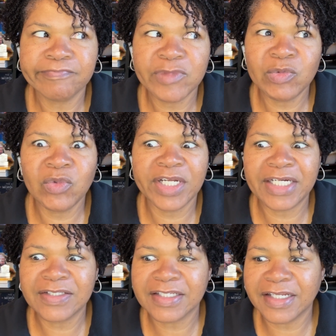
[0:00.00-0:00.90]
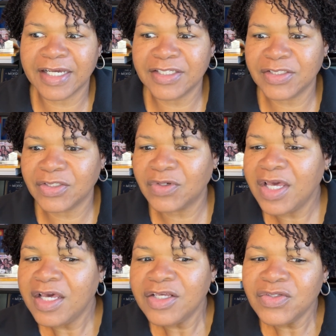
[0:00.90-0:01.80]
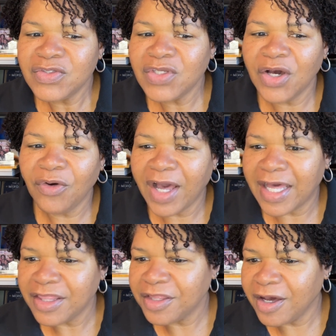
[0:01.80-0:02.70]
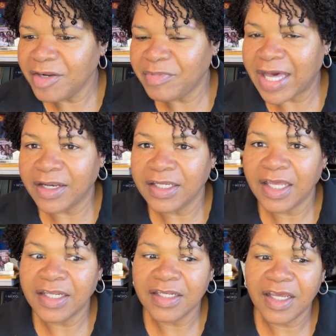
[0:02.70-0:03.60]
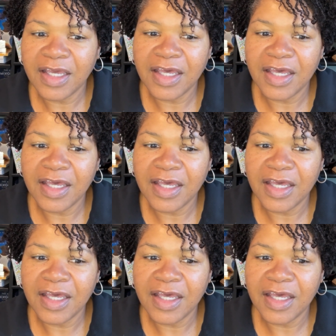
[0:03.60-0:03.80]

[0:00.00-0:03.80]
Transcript: what else can I do? So I thought about it, and